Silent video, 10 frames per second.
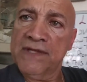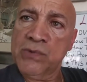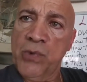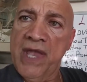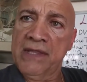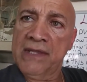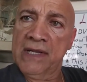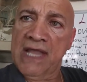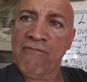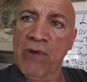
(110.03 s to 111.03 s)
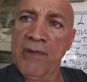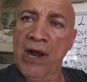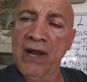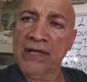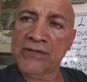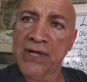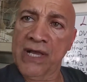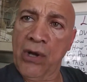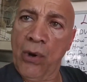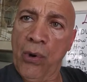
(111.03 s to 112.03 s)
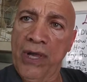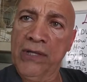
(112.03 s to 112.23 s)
This week, the live webinar is going to go